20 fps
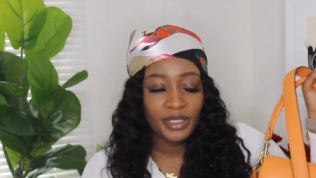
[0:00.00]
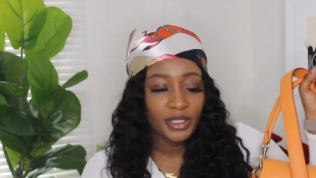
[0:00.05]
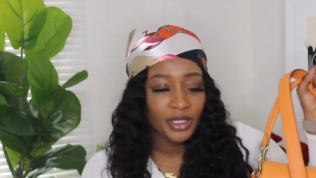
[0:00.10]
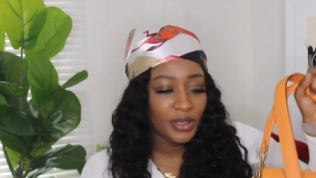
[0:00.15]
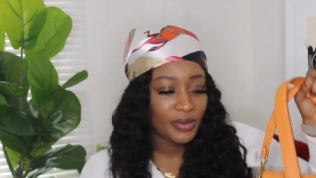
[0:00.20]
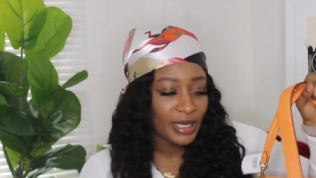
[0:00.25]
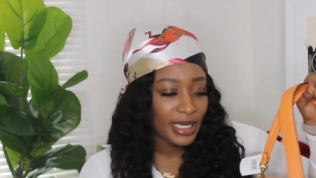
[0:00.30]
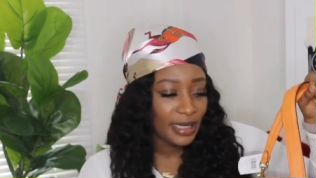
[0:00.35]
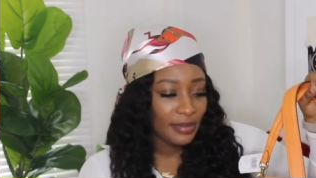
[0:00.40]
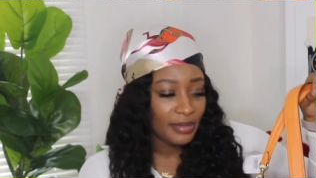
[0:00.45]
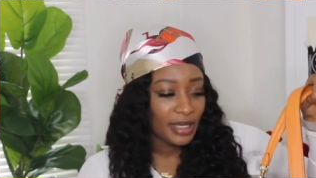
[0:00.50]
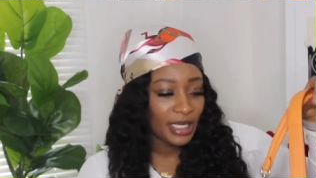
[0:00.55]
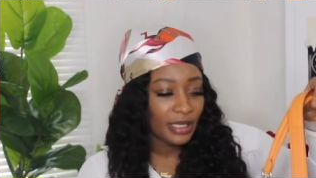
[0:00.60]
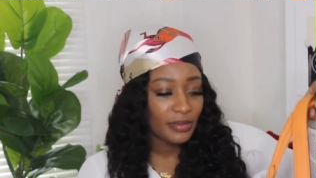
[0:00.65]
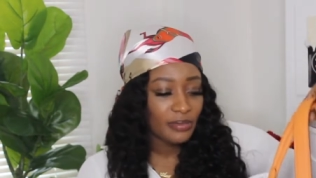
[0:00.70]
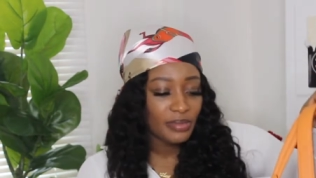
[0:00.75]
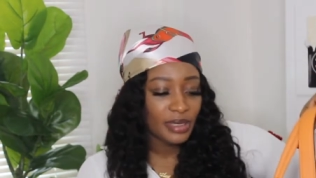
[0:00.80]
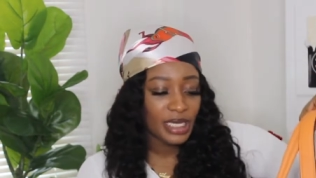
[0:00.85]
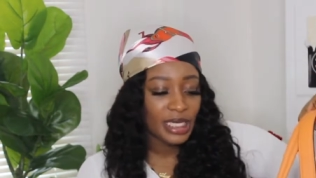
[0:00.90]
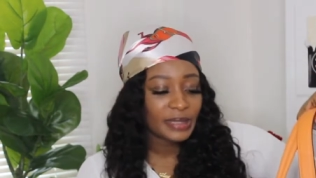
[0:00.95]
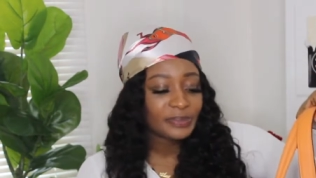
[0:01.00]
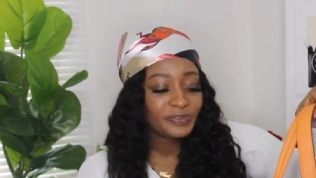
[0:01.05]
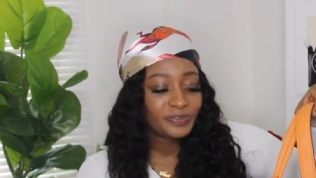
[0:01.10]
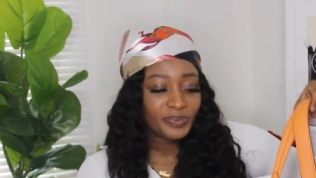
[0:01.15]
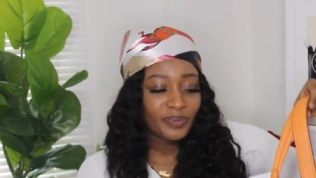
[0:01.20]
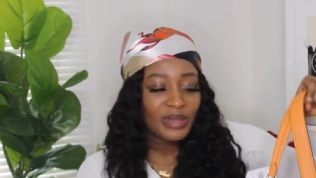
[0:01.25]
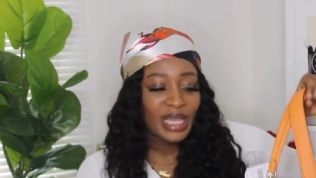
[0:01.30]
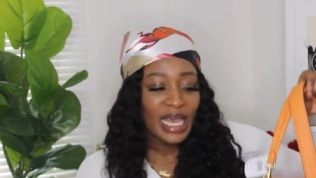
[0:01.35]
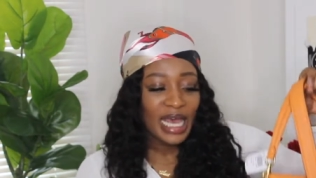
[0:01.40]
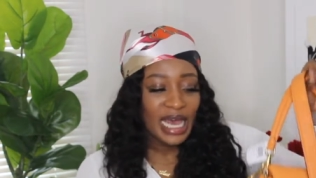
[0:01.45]
You know what I mean?
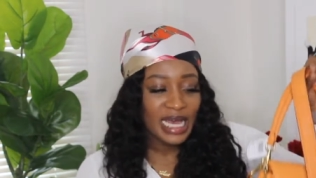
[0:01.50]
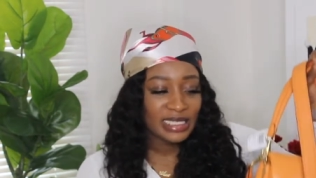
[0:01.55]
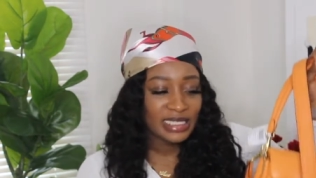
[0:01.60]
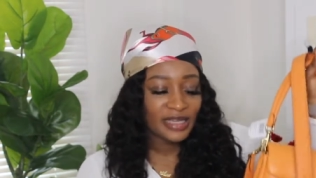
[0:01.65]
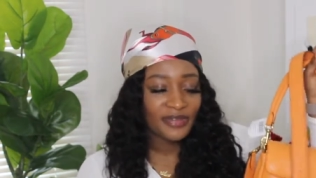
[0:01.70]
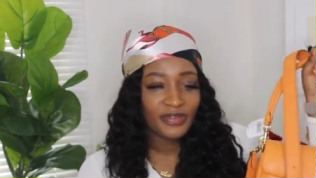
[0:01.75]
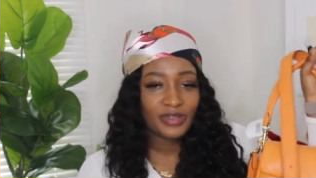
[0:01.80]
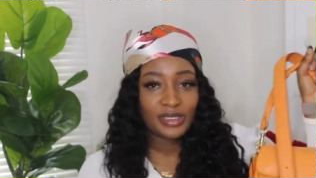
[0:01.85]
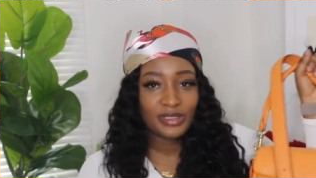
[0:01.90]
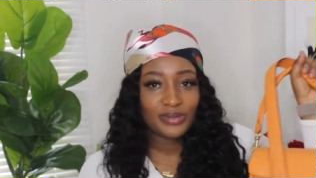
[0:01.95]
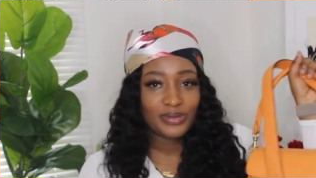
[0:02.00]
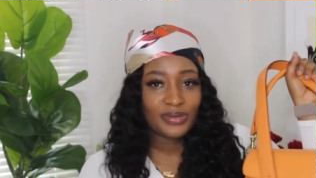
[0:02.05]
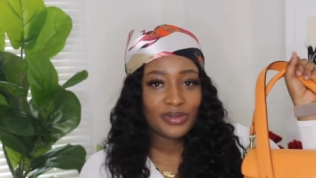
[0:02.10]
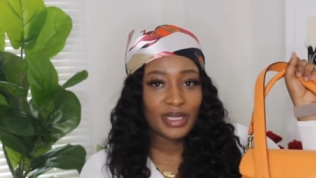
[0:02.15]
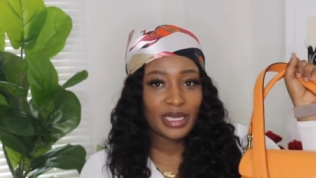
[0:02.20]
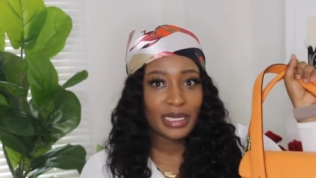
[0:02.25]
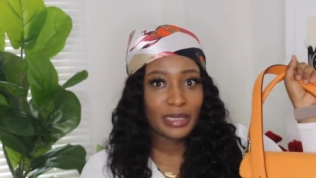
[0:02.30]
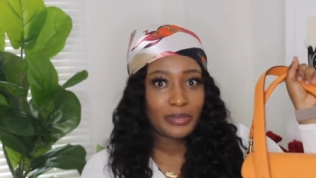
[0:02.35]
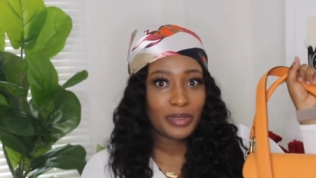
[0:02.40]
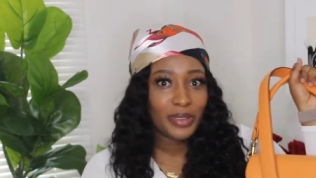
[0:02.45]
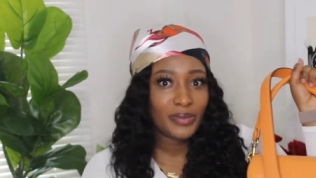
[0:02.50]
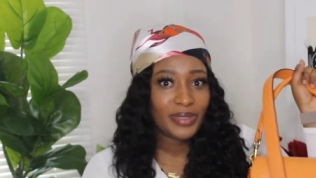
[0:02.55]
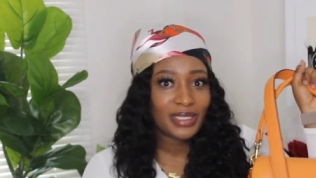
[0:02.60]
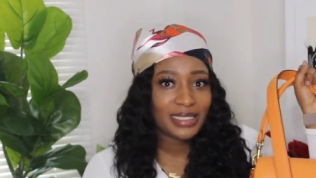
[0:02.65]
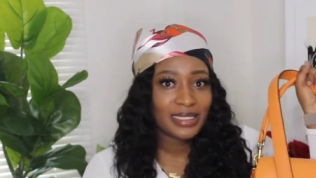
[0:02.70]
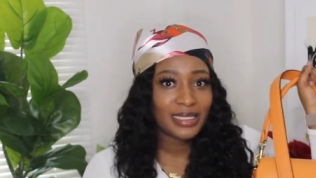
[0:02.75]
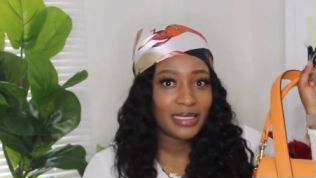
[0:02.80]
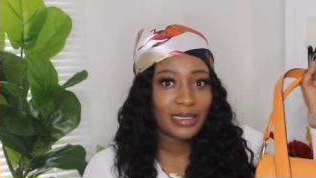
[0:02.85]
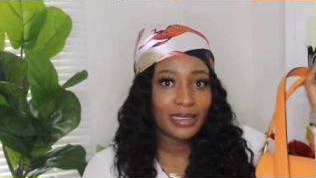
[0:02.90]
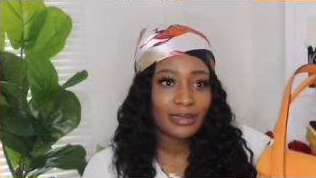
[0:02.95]
But I definitely do think I'm
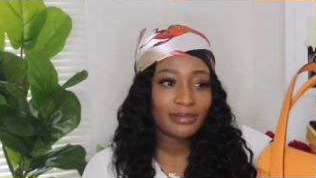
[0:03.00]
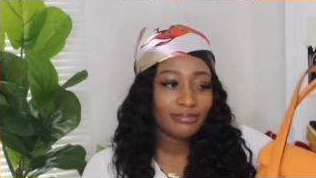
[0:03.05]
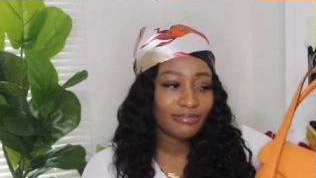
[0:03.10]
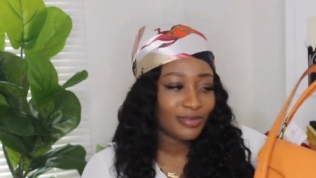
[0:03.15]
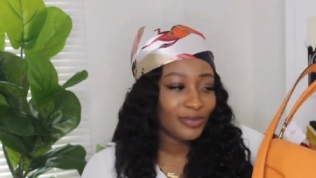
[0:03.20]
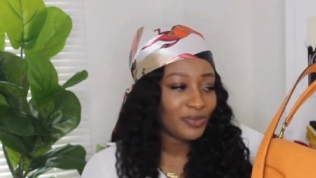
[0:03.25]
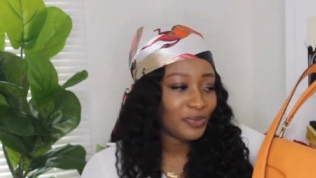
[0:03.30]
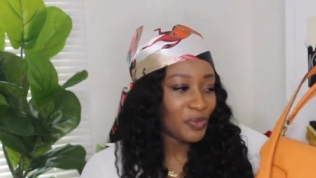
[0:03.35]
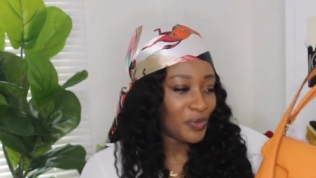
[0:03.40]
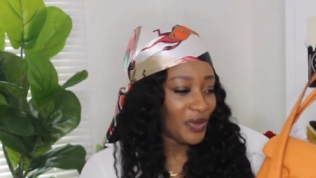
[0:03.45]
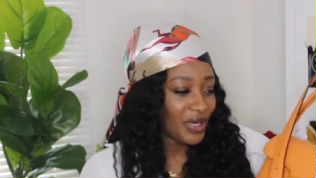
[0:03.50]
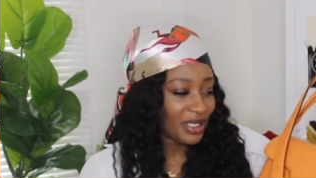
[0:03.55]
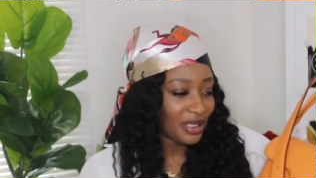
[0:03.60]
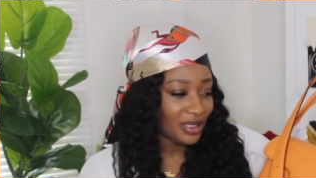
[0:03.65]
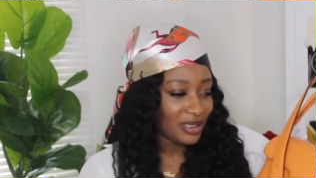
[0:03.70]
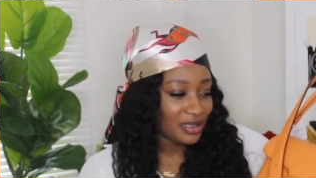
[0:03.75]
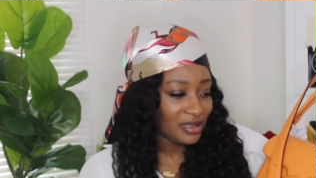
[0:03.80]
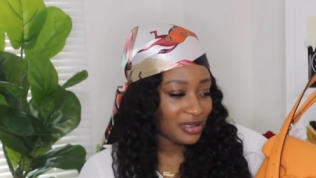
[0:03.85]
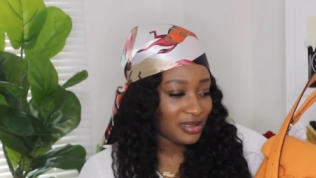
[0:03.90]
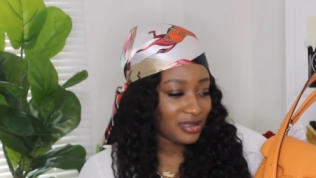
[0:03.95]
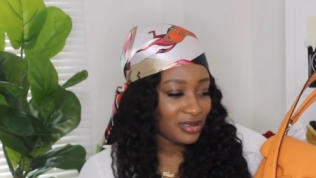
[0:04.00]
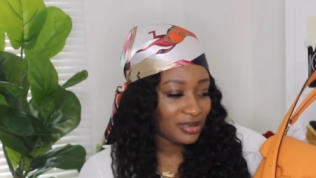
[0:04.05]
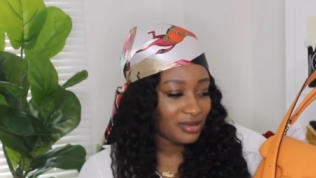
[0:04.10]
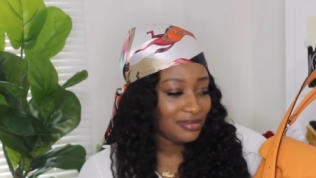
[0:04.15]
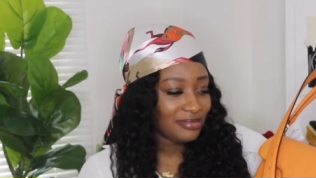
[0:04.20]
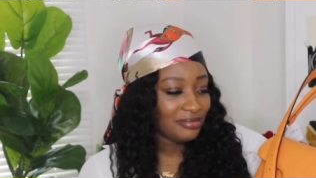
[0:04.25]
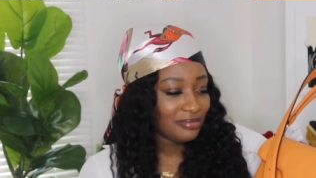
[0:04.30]
going to wear this